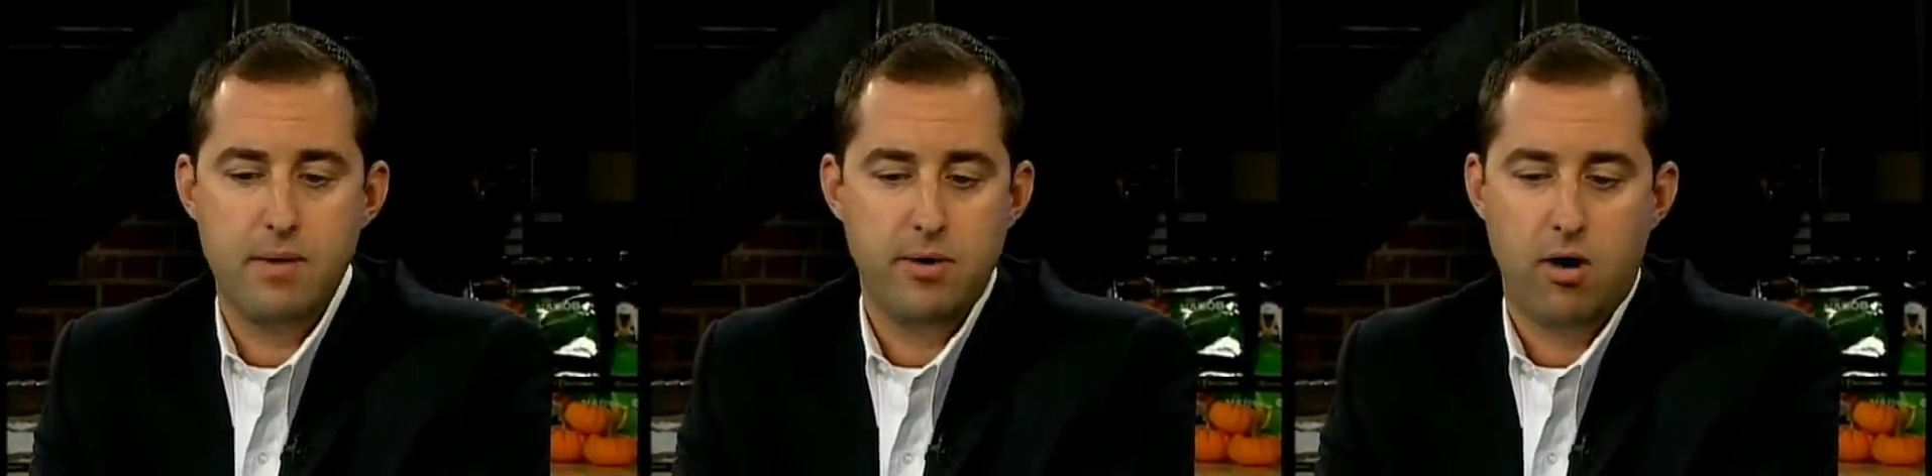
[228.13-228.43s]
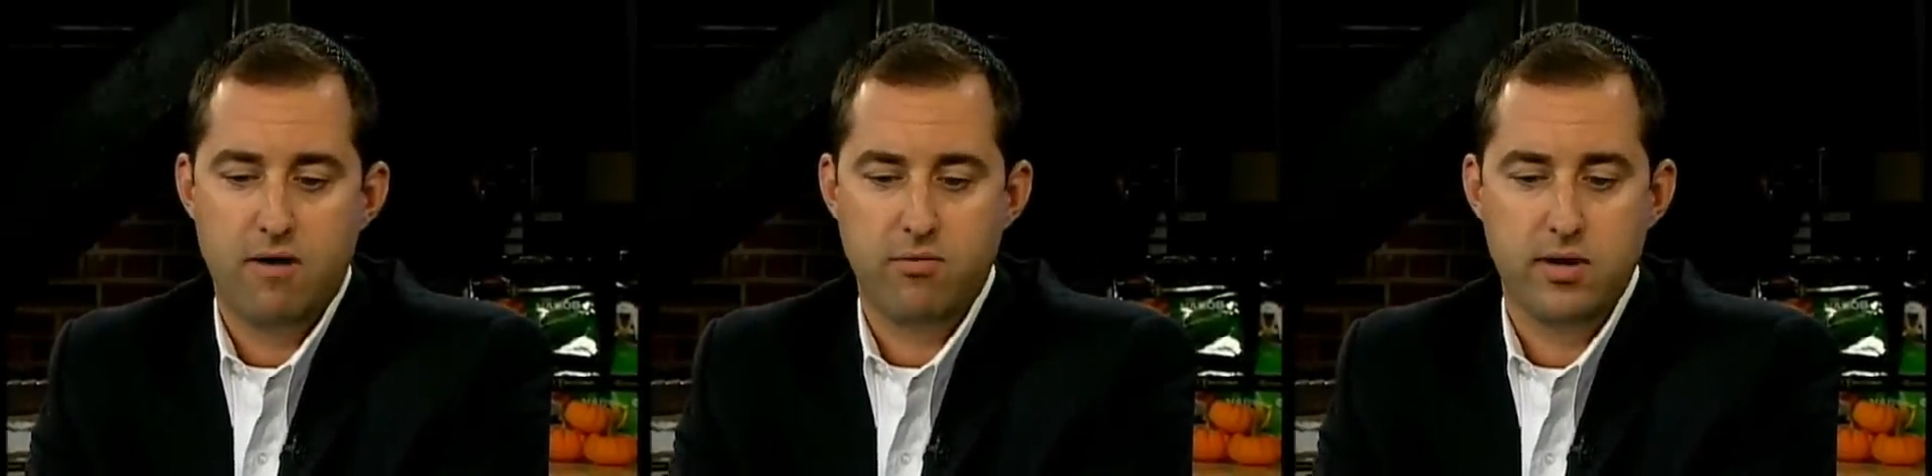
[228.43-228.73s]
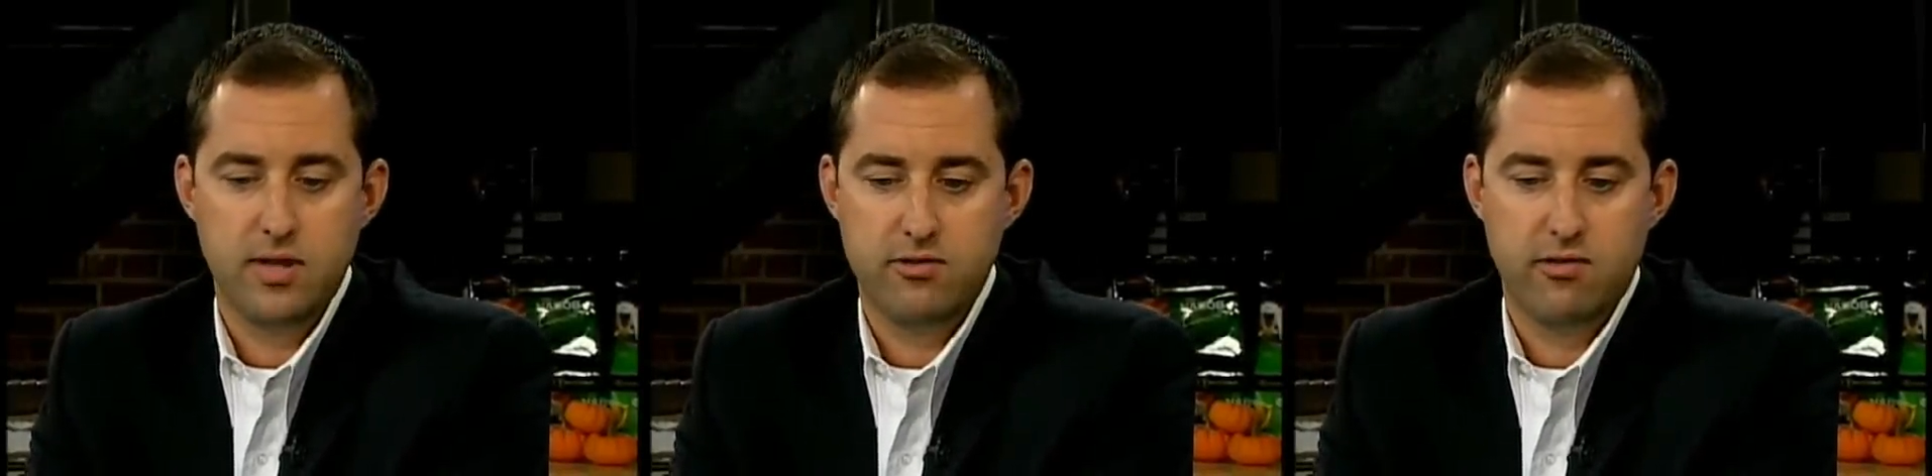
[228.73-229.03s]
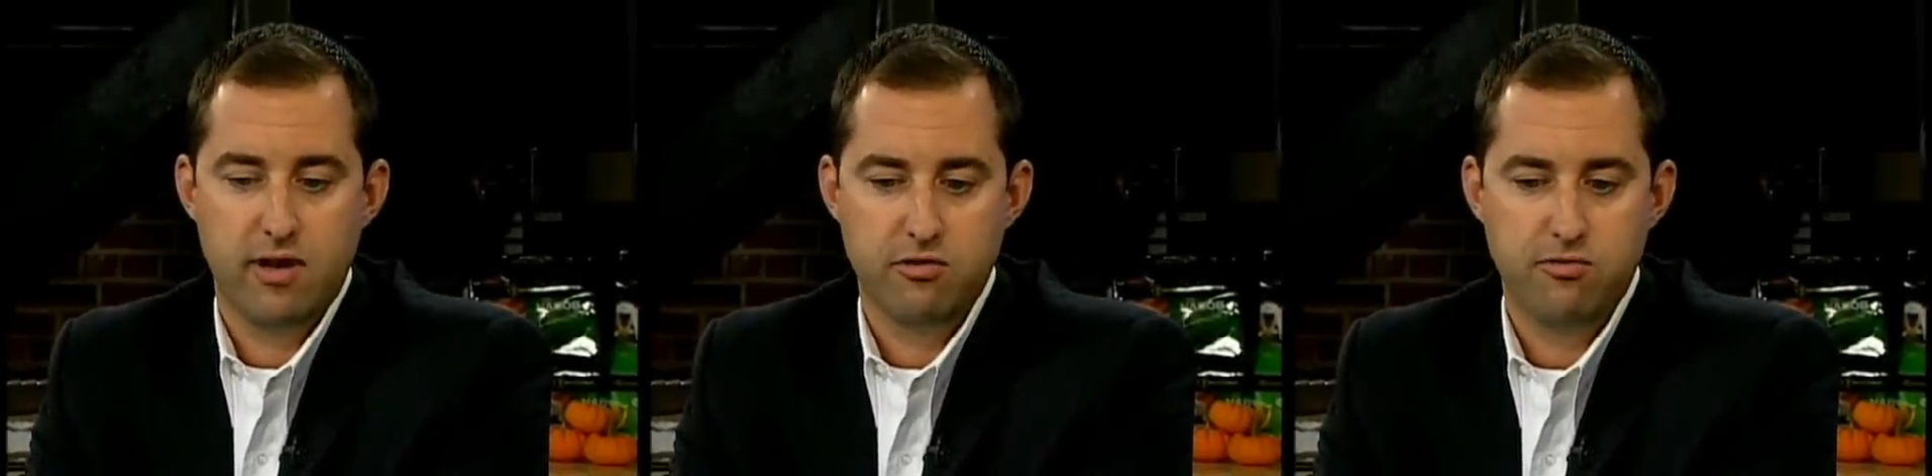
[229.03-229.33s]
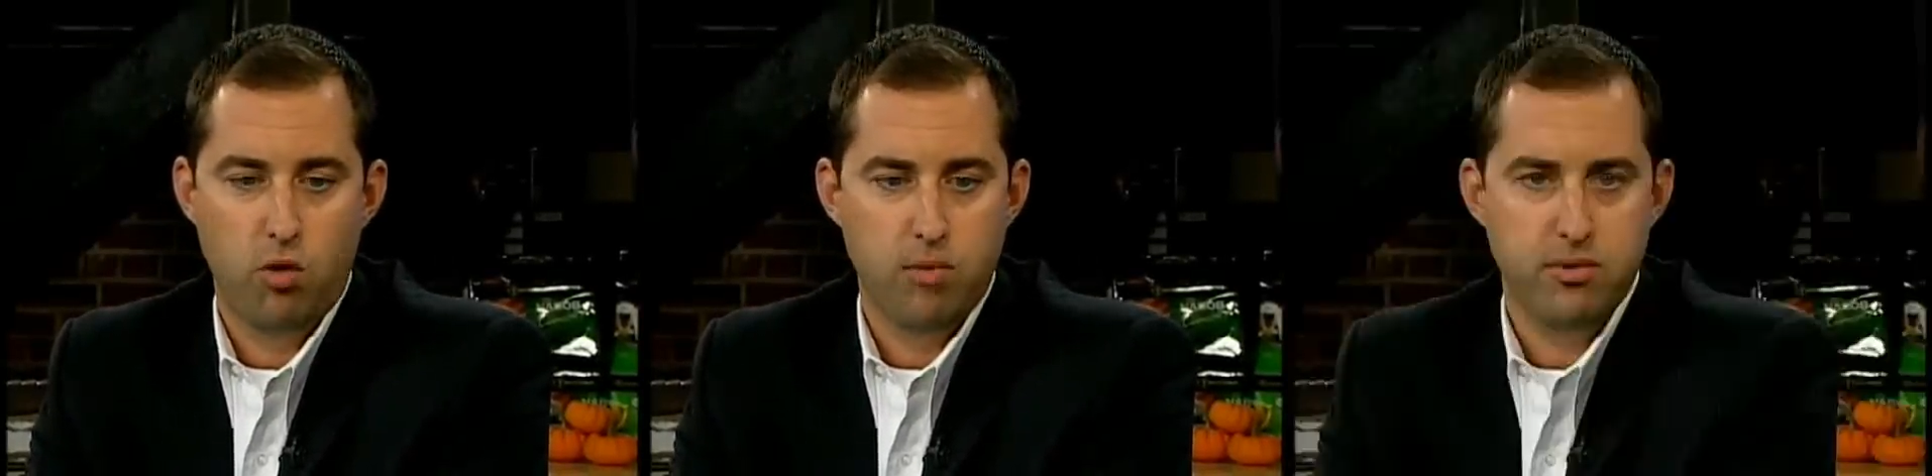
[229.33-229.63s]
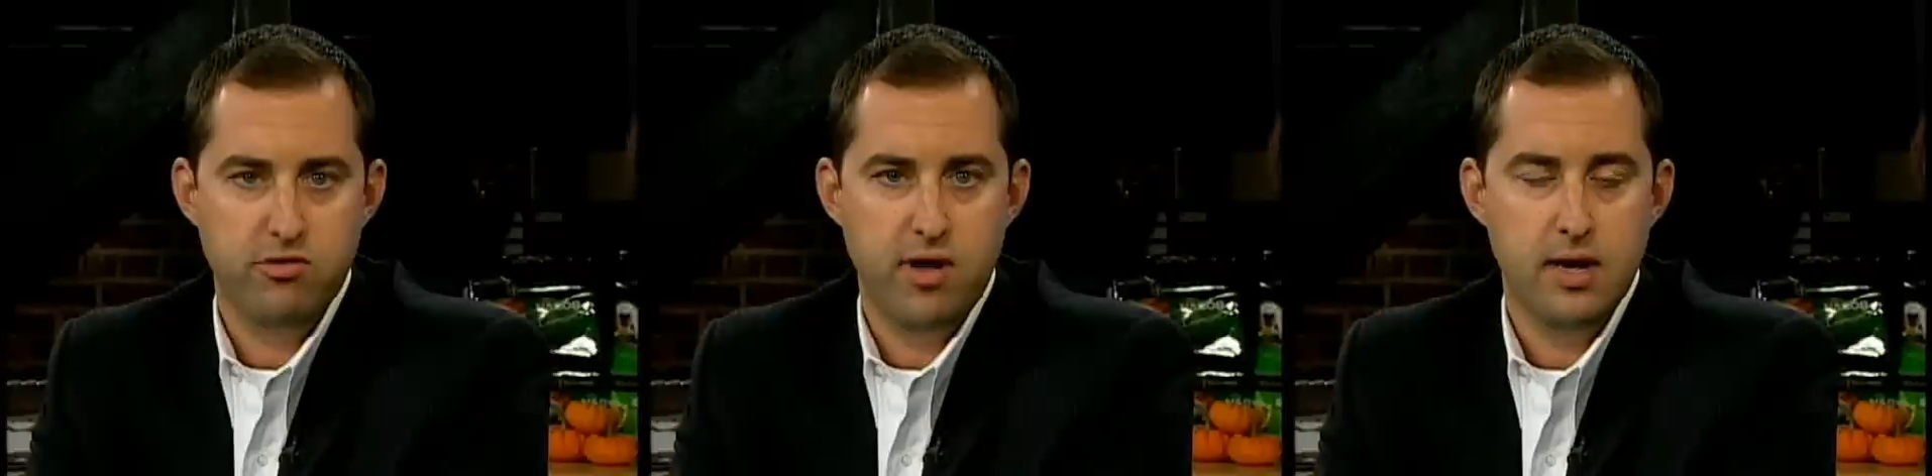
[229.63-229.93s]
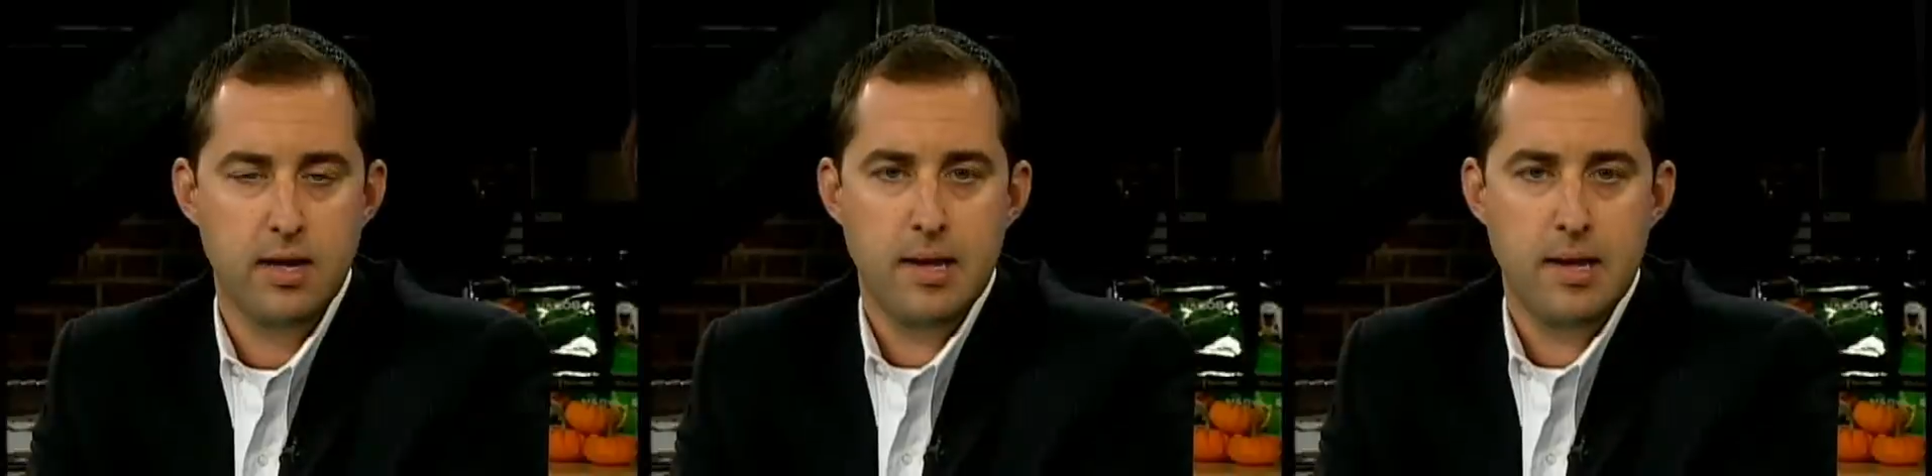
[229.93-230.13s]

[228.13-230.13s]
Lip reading: be offering, let's say, is 4%.